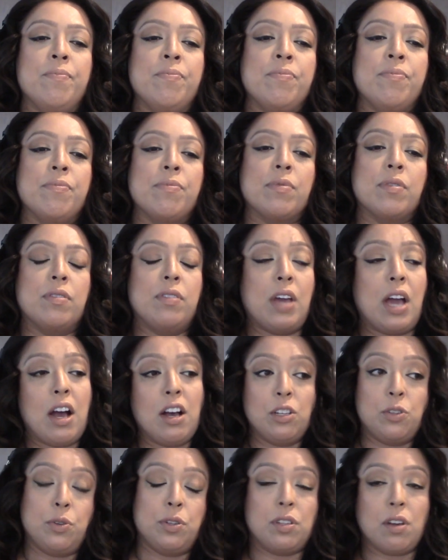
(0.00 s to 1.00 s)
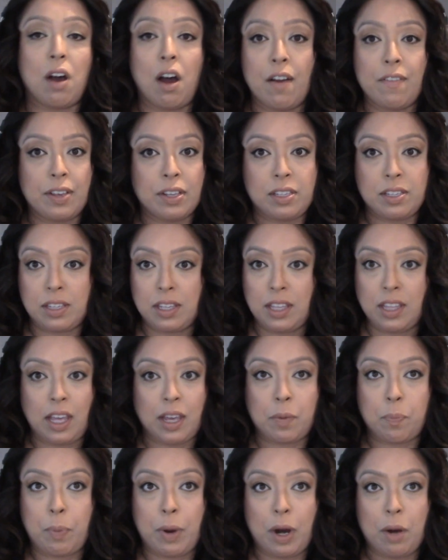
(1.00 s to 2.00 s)
the house was obviously like
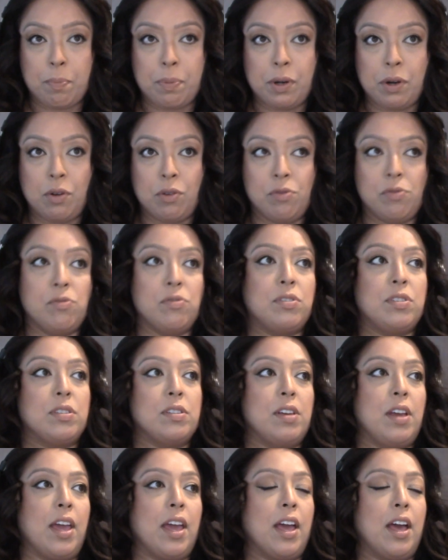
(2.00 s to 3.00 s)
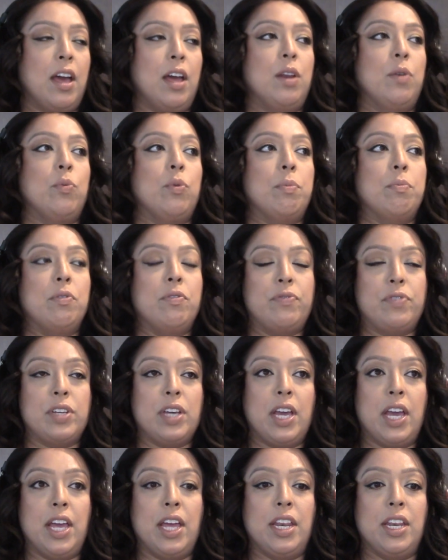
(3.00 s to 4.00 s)
bare bones, and we moved
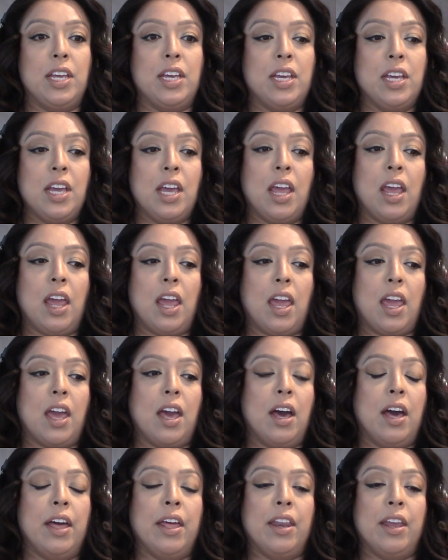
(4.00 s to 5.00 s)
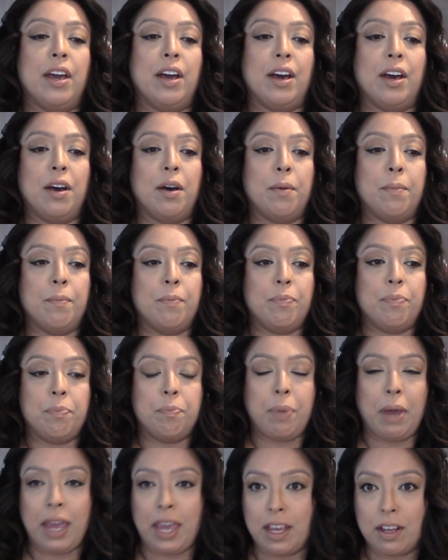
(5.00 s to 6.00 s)
in, and
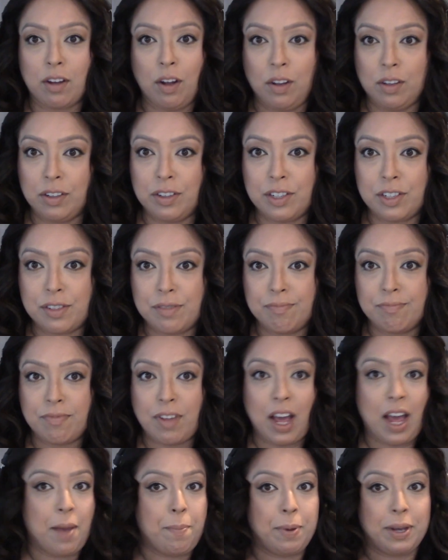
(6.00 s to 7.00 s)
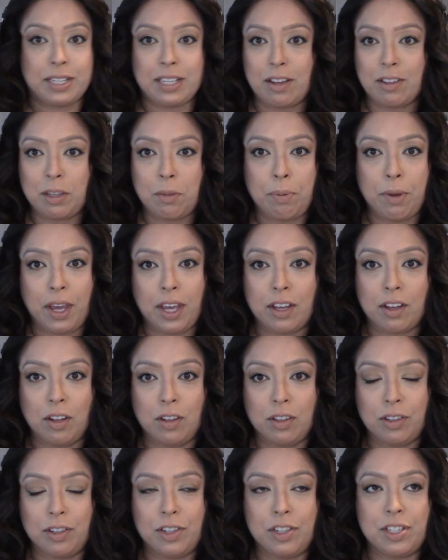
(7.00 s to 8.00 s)
paint colors. I picked out the paint
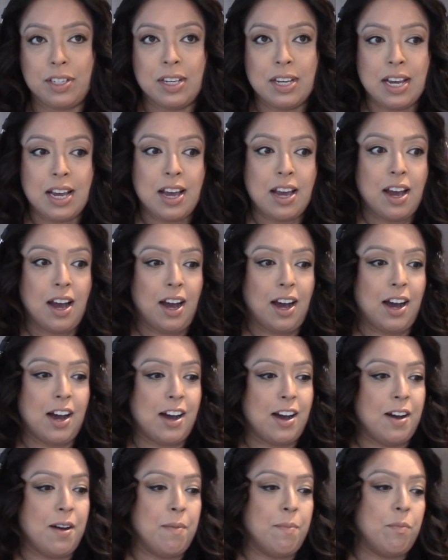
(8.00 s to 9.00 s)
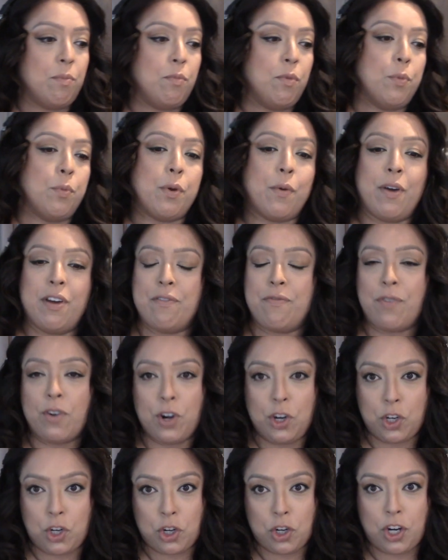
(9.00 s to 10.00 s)
colors. When we went
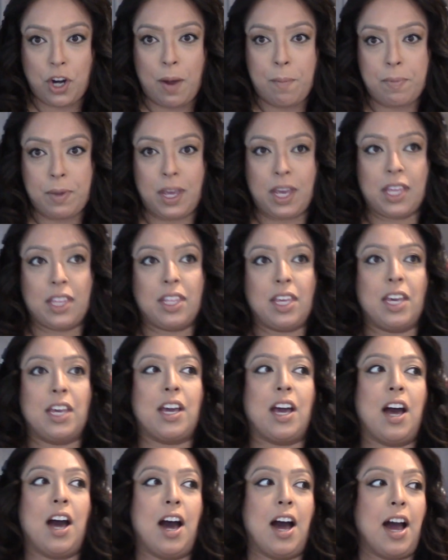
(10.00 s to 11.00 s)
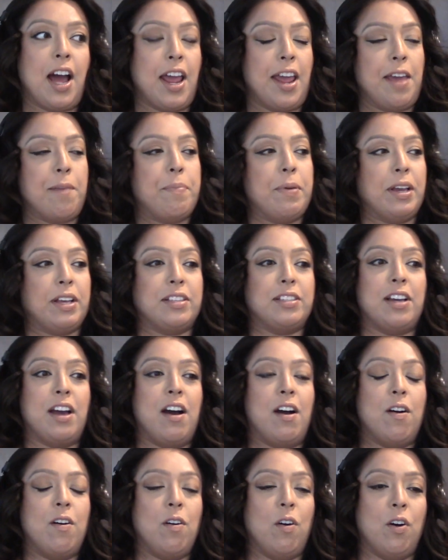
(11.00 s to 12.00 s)
furniture shopping, like I picked
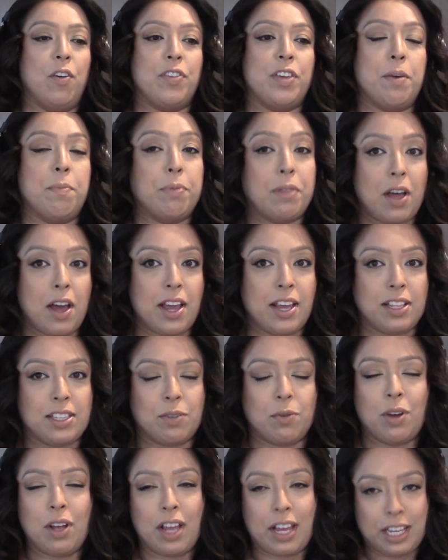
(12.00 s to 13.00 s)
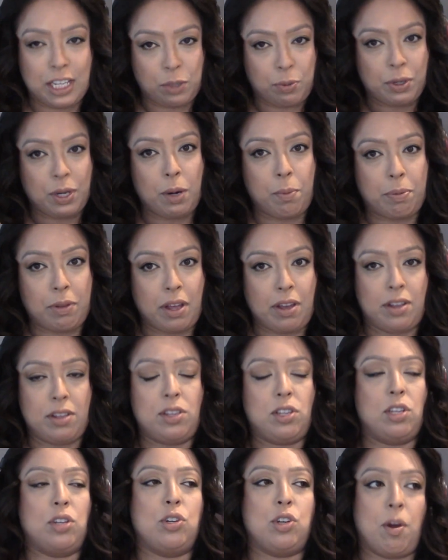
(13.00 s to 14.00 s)
out all the appliances. Well, I guess we did appliance
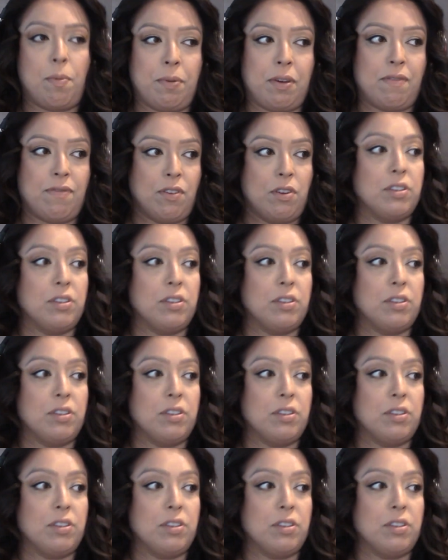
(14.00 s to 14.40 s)
shopping first.